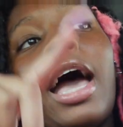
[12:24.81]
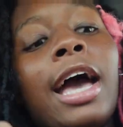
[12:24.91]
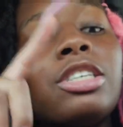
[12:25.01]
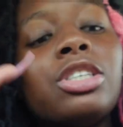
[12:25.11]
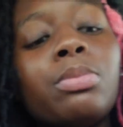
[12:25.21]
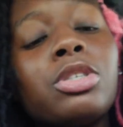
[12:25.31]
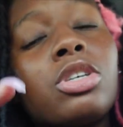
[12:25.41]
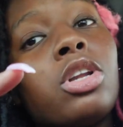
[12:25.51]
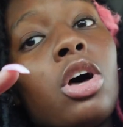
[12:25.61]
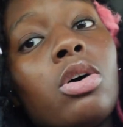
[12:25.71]
actually was
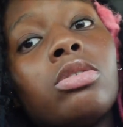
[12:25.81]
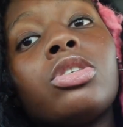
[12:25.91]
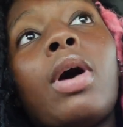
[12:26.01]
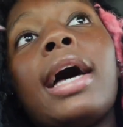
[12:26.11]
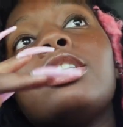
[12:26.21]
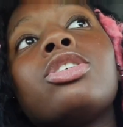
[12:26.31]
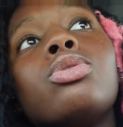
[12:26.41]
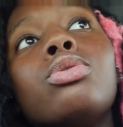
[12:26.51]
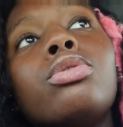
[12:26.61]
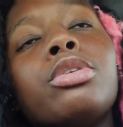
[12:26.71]
closed, so I
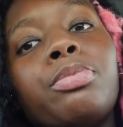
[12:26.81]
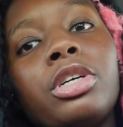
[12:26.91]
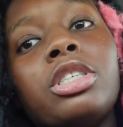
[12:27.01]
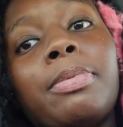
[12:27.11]
just googled brunch